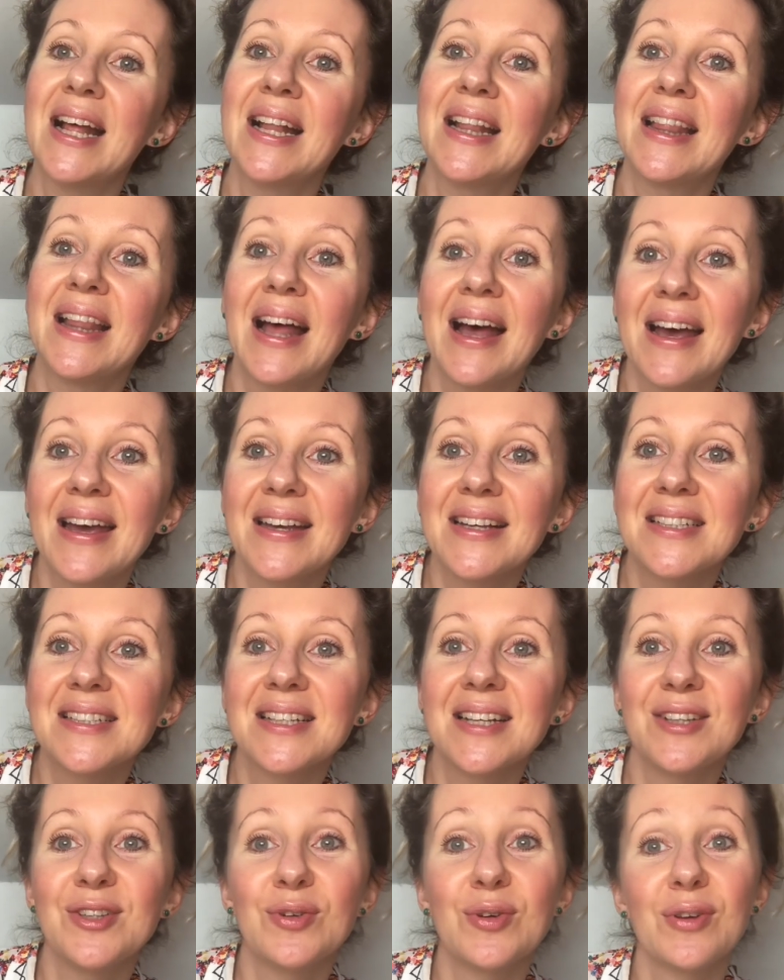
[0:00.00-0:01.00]
likes,
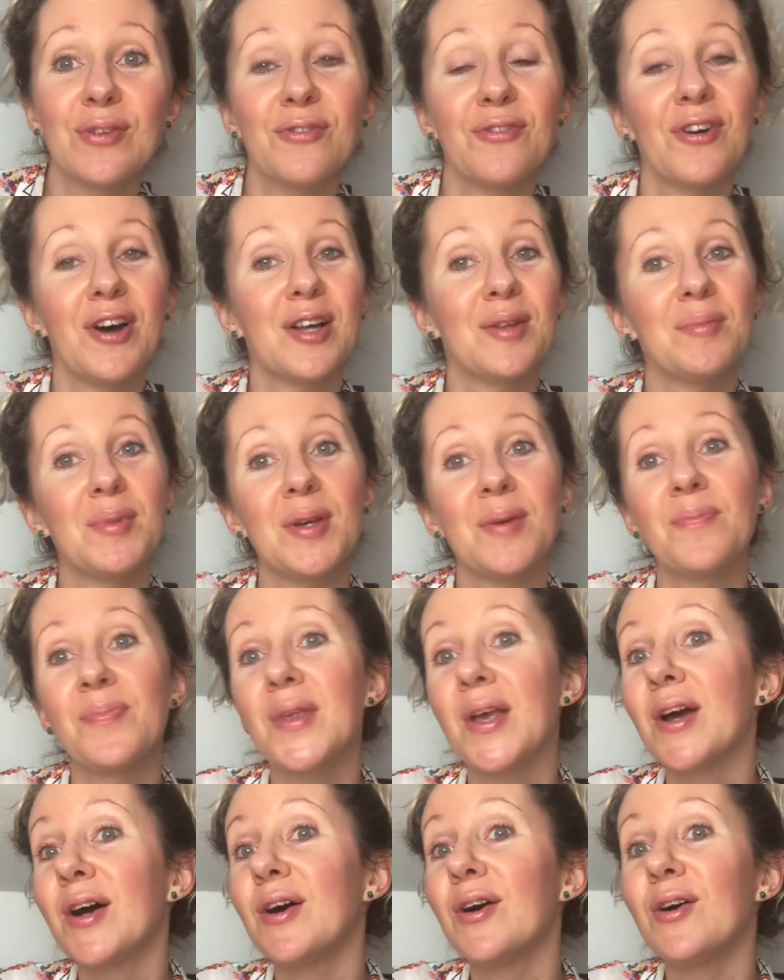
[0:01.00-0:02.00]
and you can find me
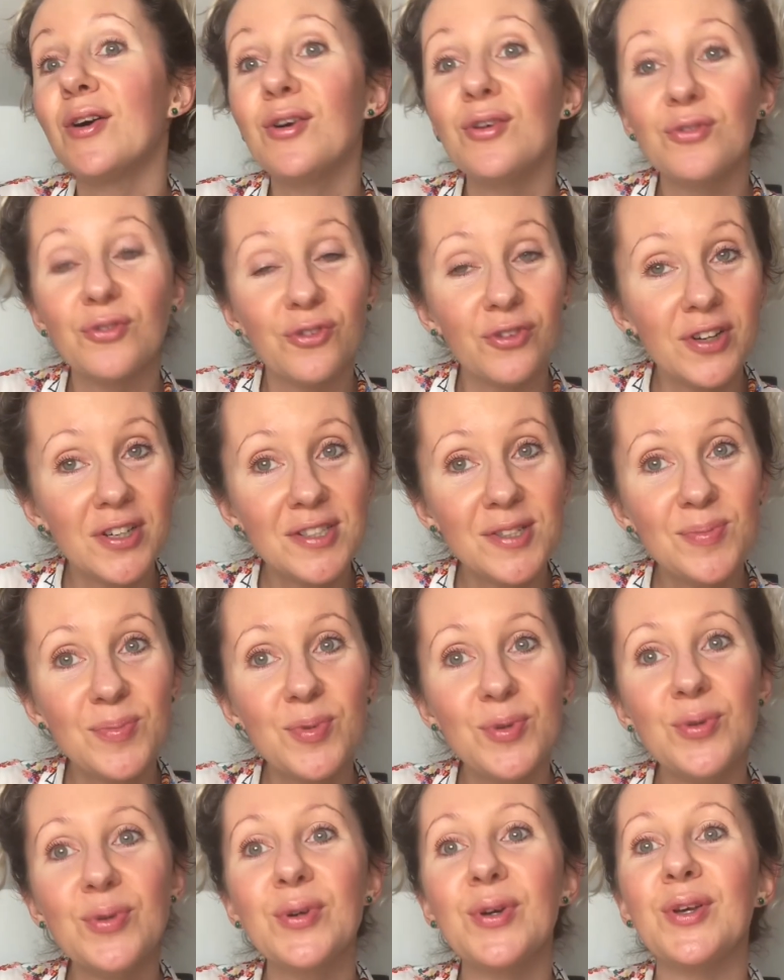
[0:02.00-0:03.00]
on
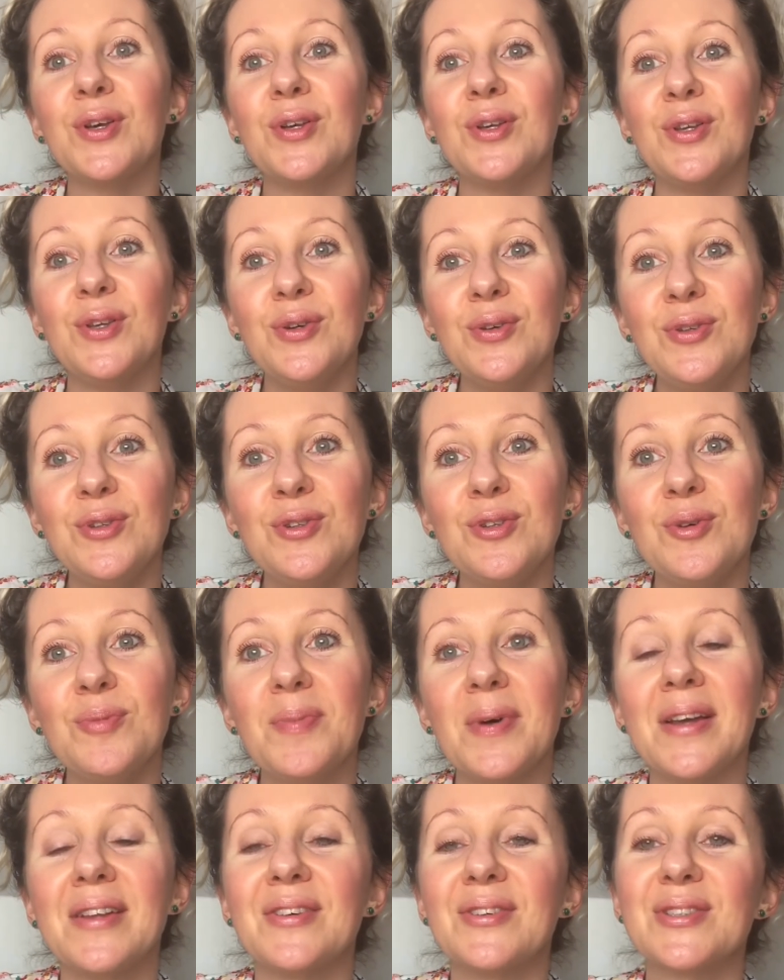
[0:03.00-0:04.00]
Facebook, YouTube,
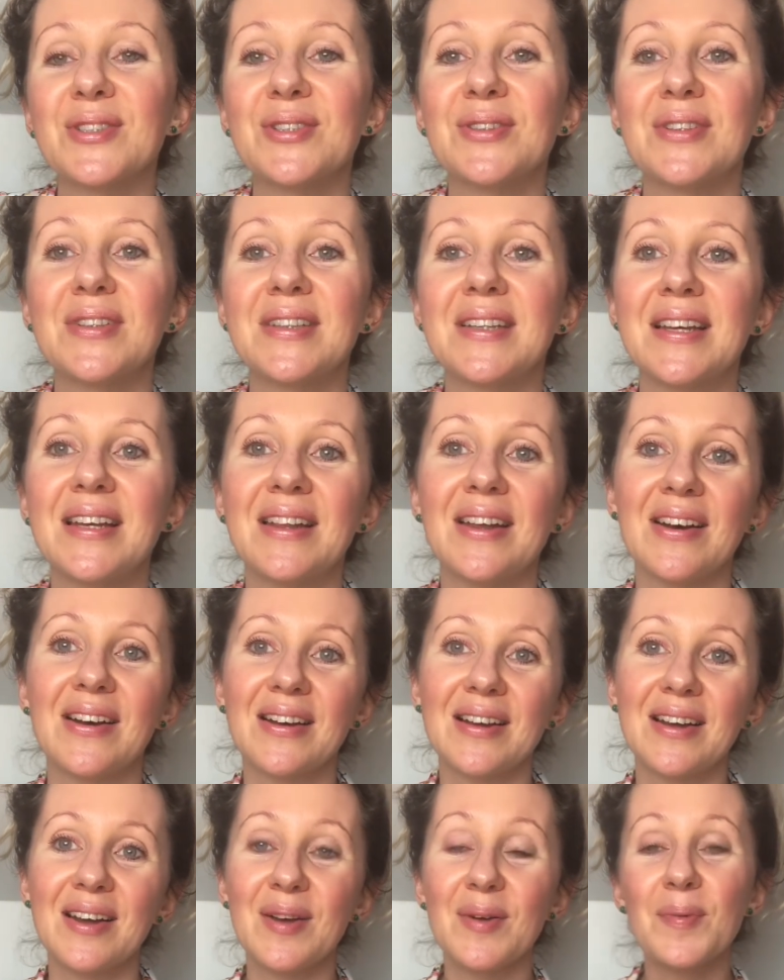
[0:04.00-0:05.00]
and also on
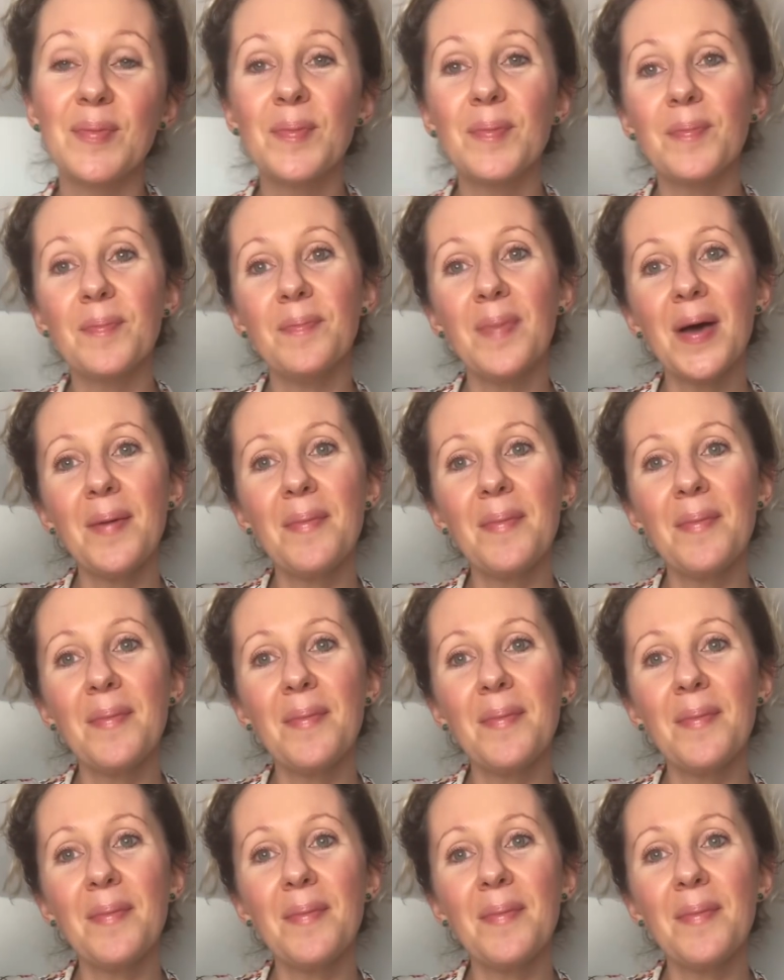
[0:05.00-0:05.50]
TikTok. Bye